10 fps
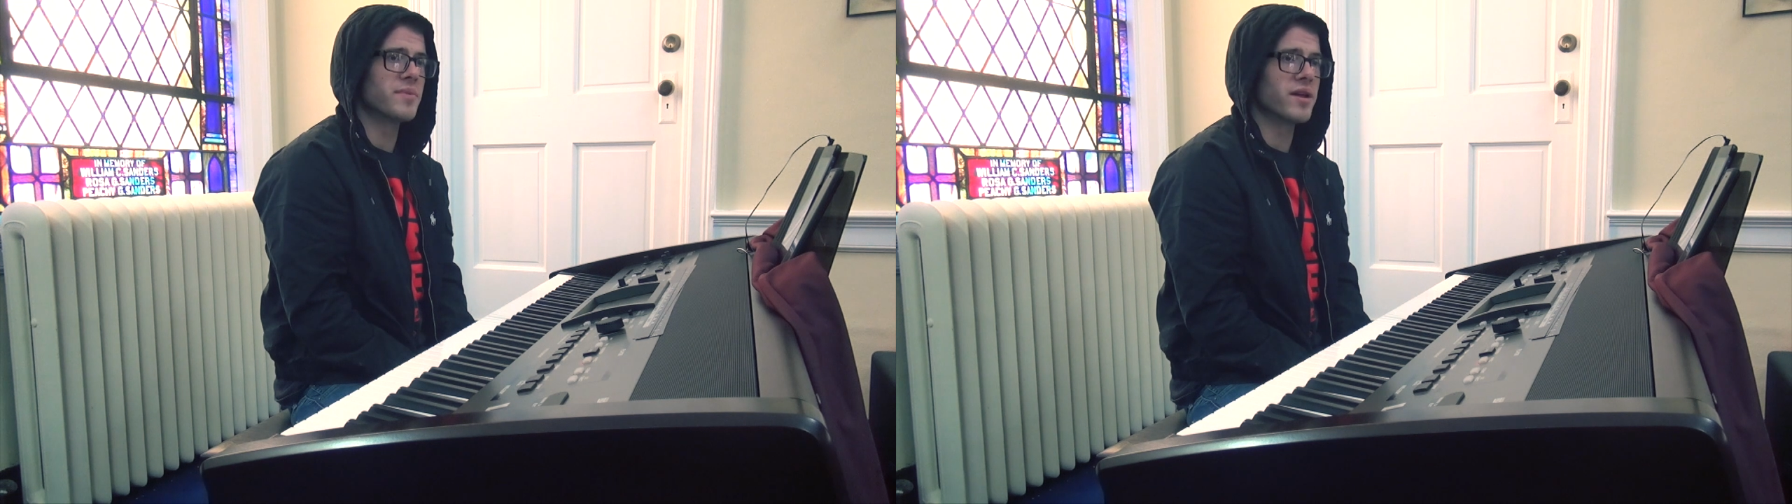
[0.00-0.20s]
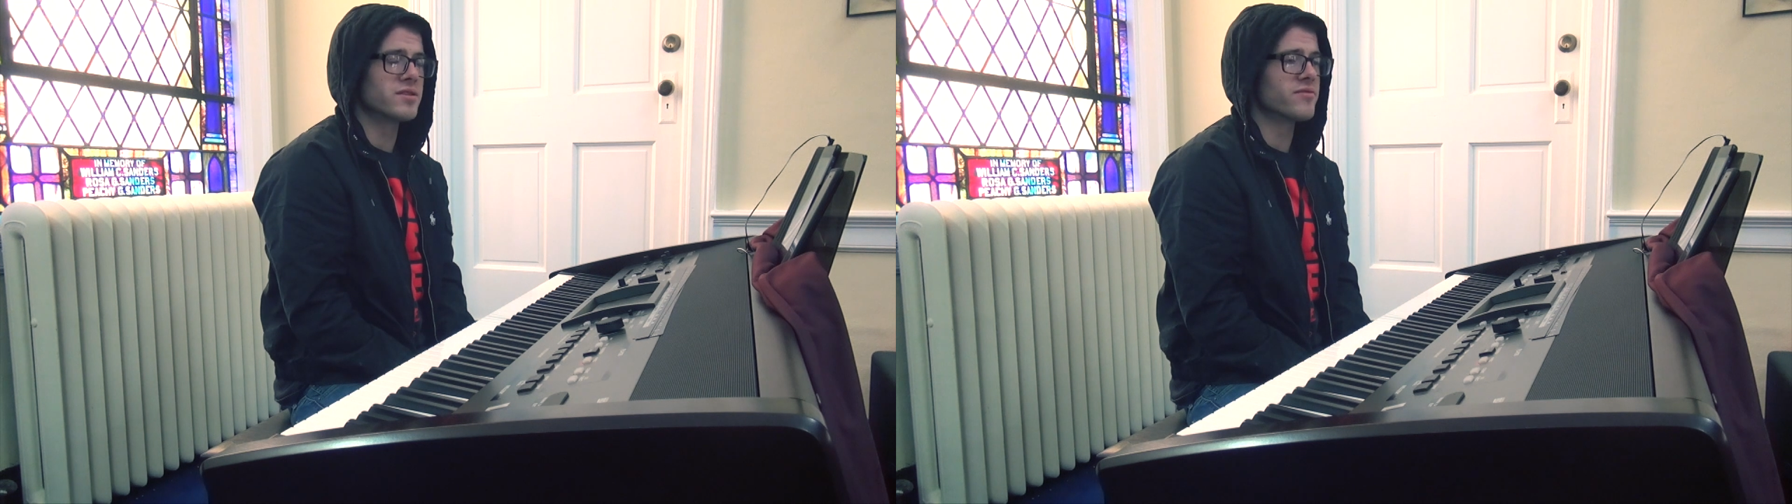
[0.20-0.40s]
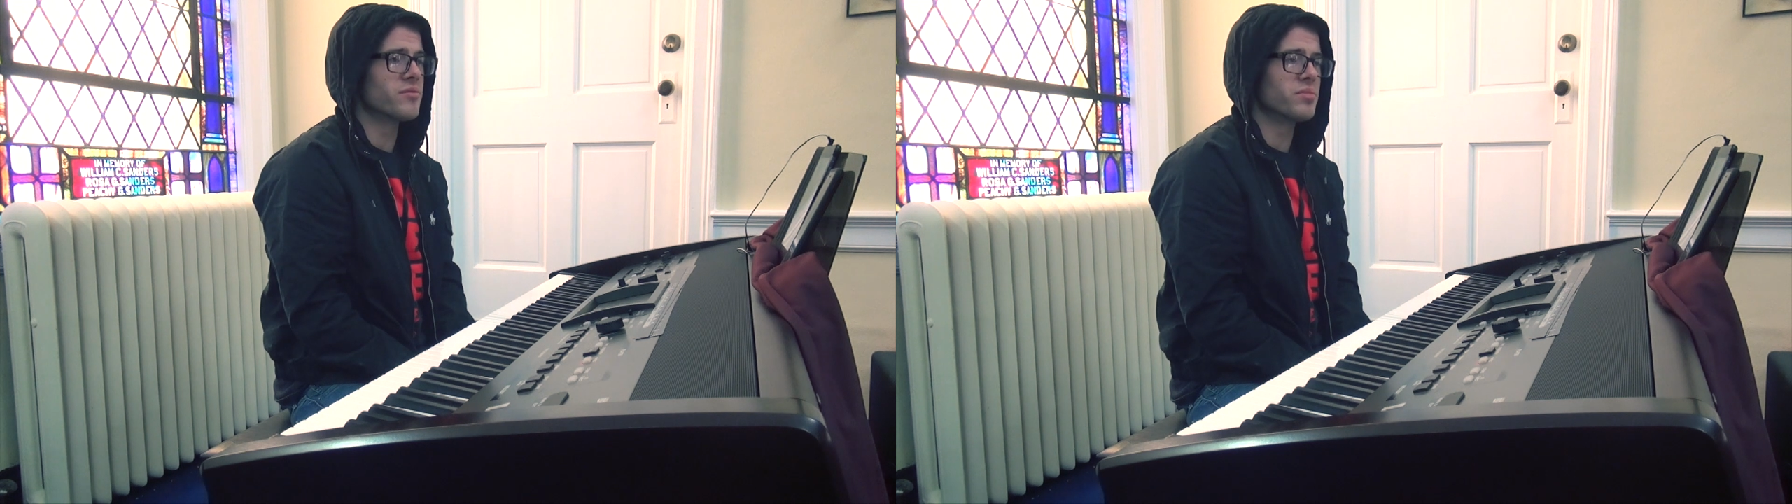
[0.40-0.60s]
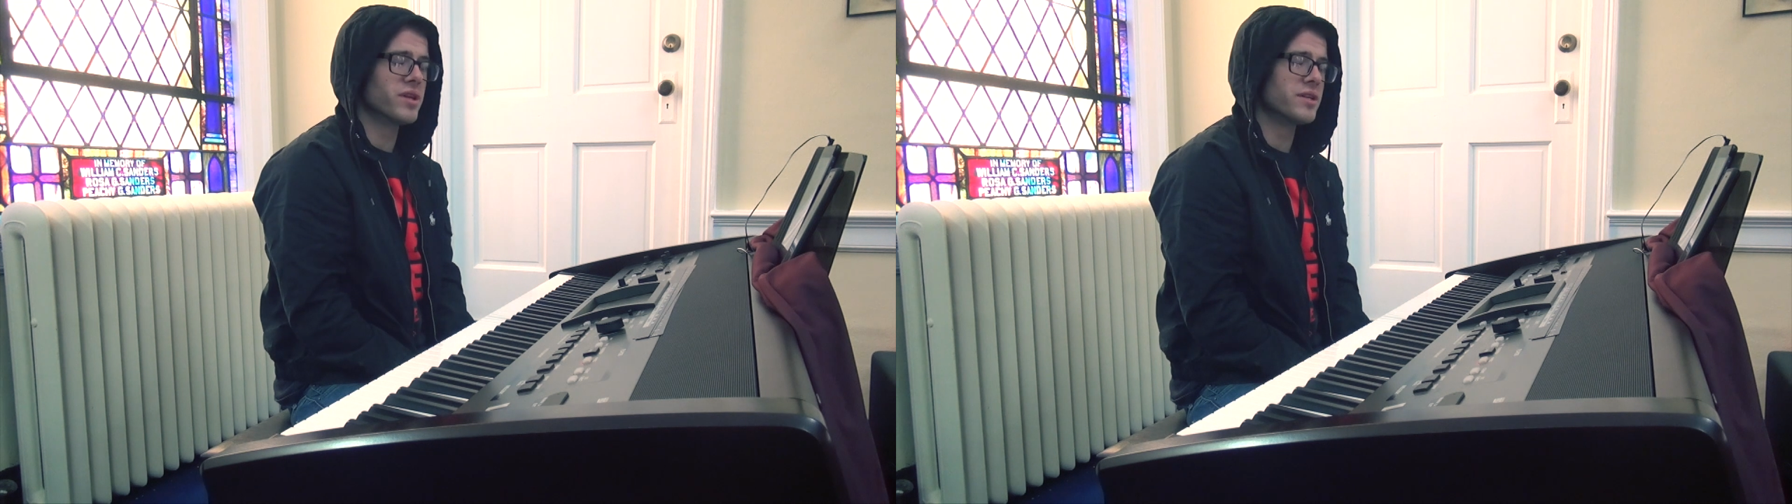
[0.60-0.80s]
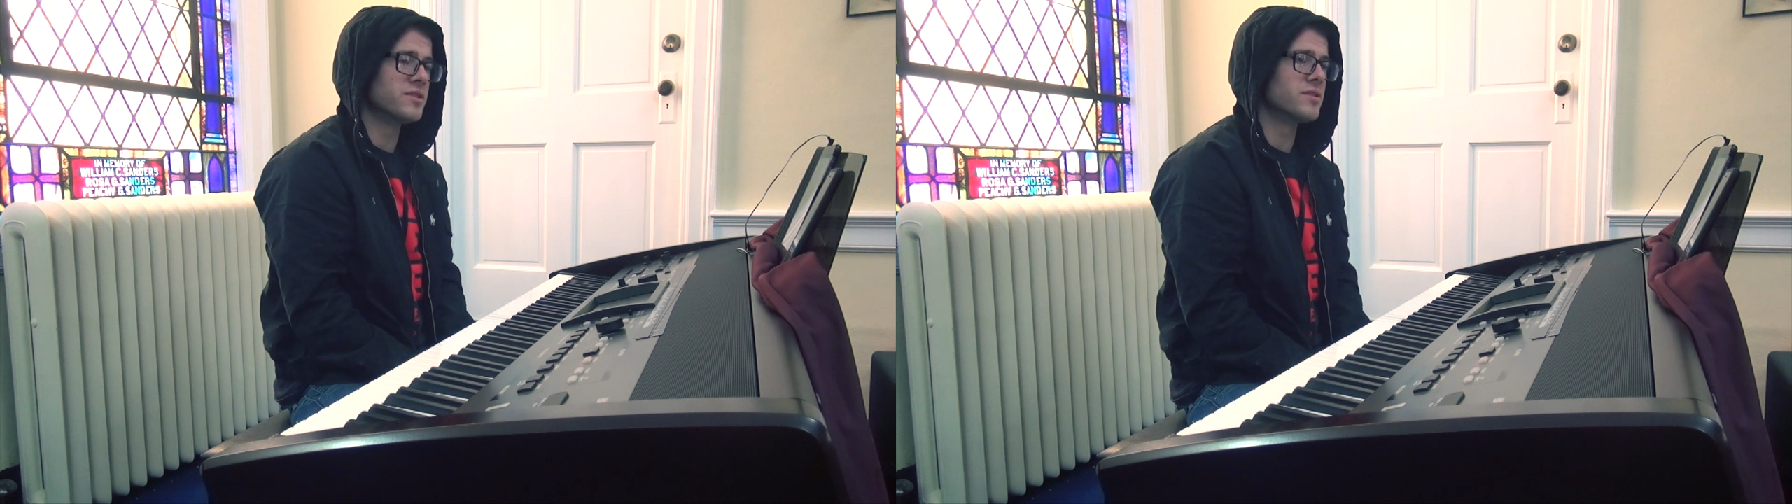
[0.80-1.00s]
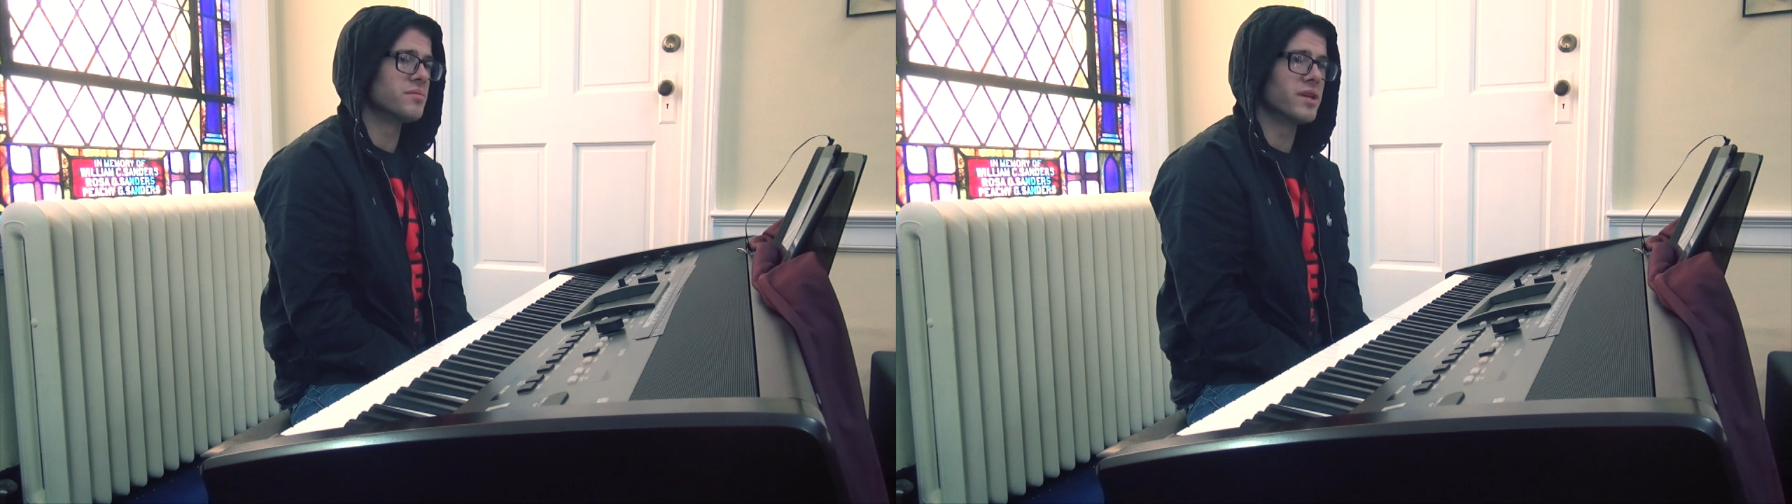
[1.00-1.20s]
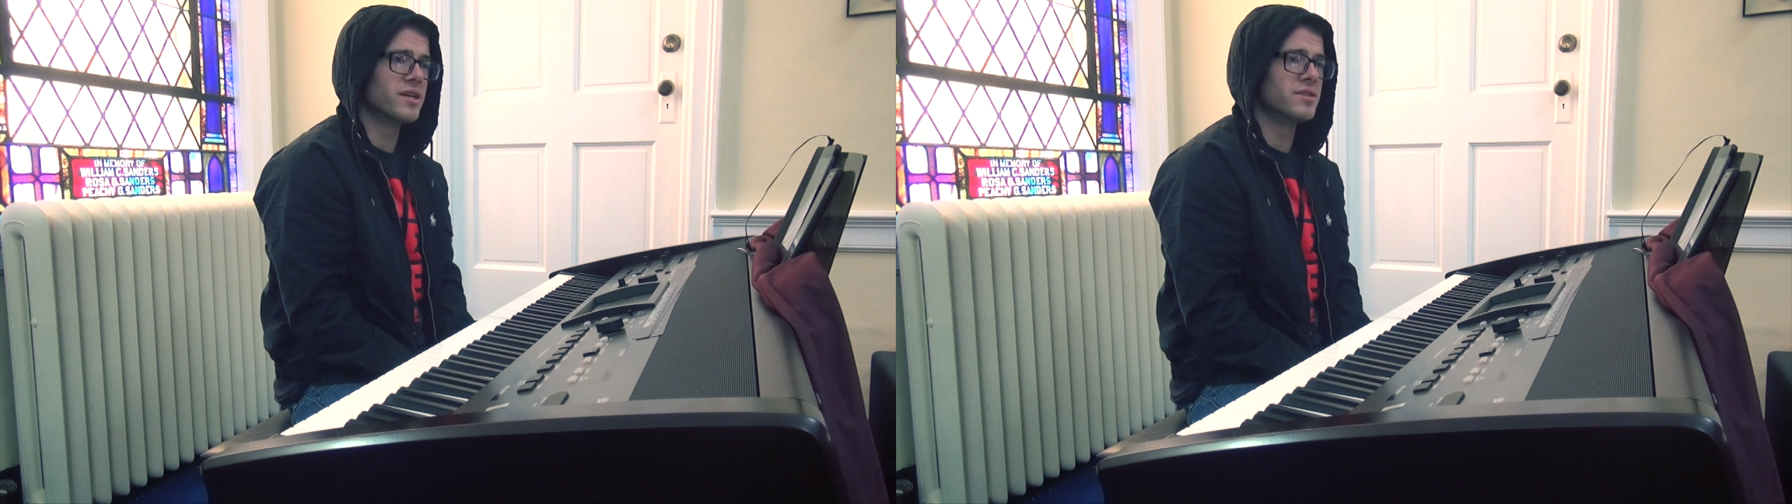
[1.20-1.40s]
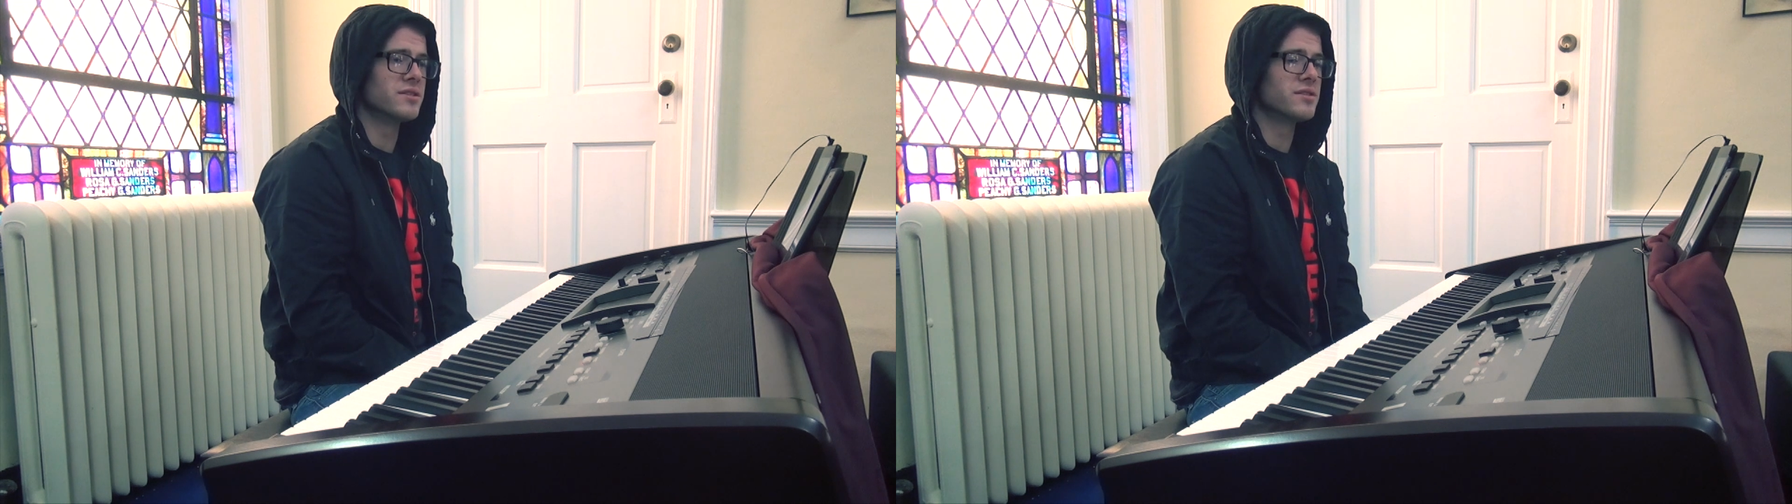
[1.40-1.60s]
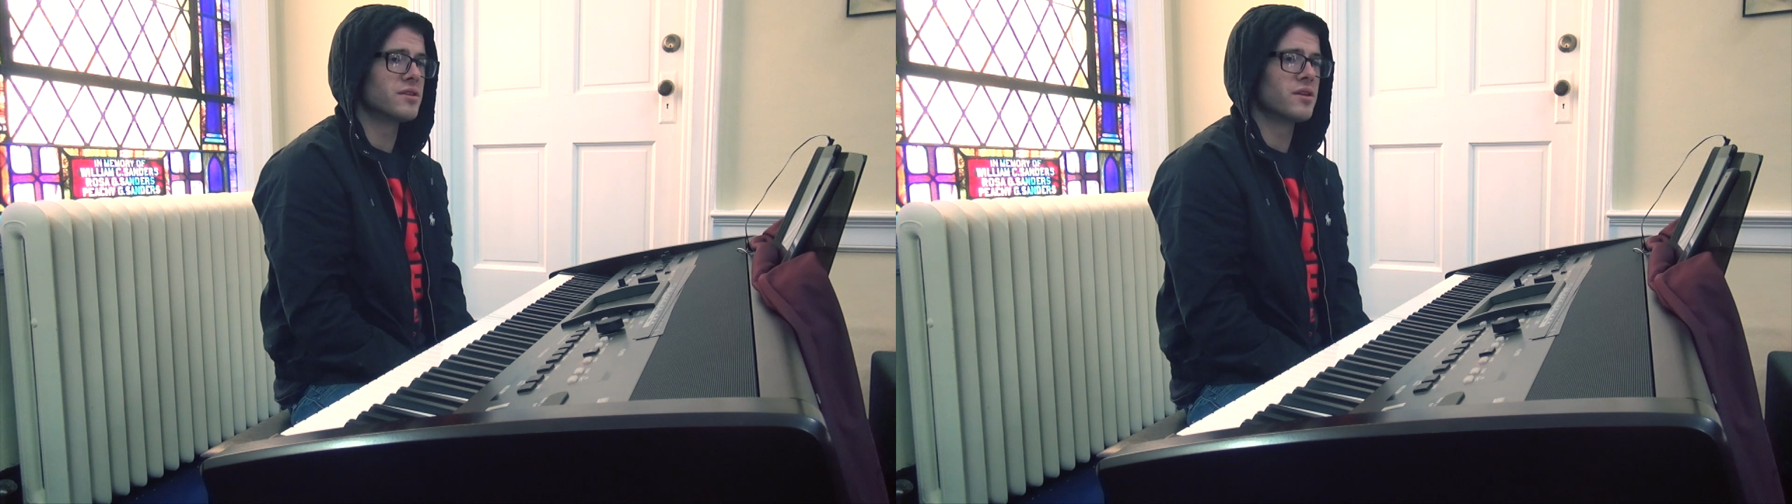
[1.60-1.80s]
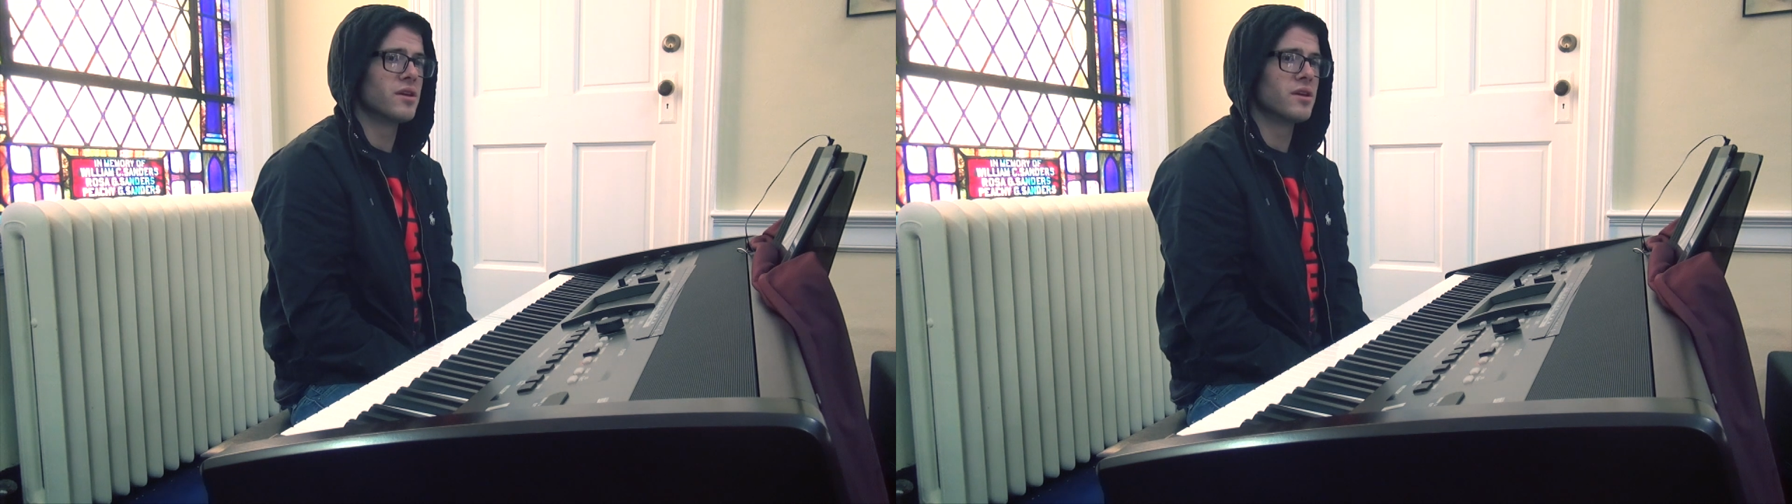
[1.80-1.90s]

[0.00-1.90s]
bouncing from place to place.